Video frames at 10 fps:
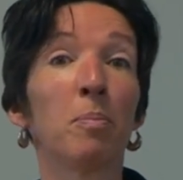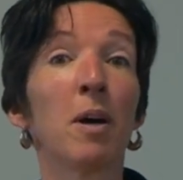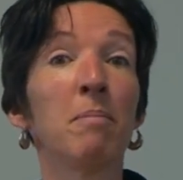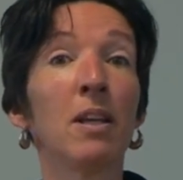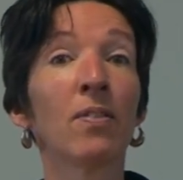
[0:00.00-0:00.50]

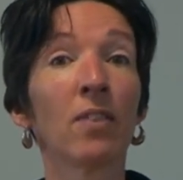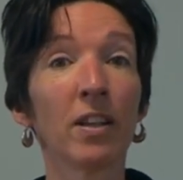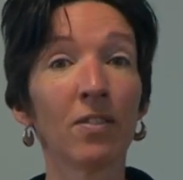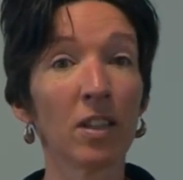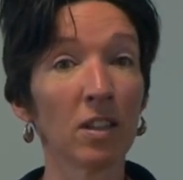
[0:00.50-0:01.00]
by me
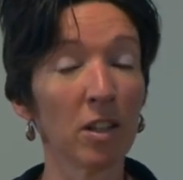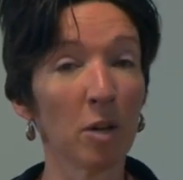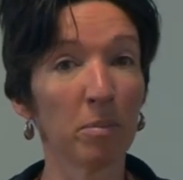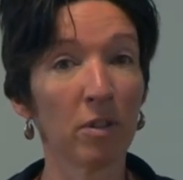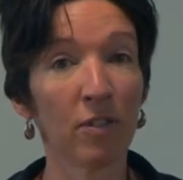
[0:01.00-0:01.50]
citing the
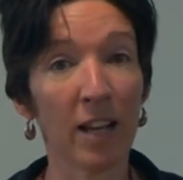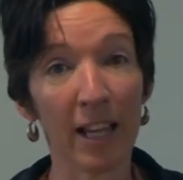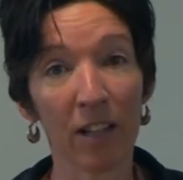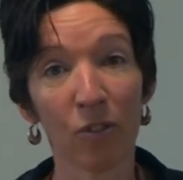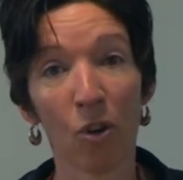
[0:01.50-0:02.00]
number of
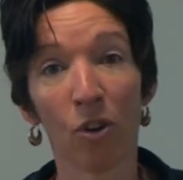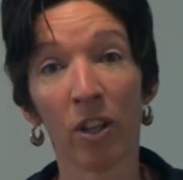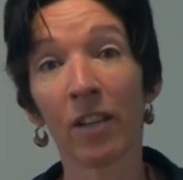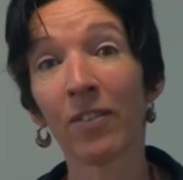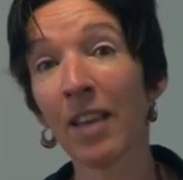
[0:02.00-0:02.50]
legs on
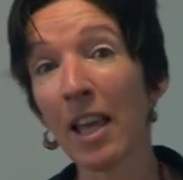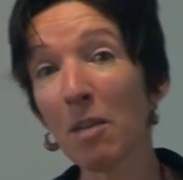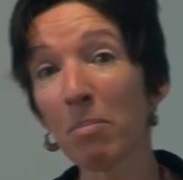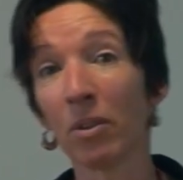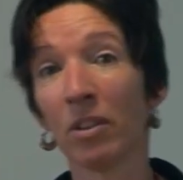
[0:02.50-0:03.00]
a
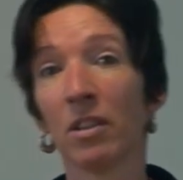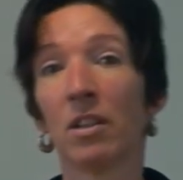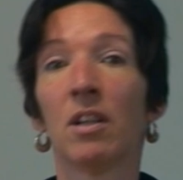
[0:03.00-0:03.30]
table.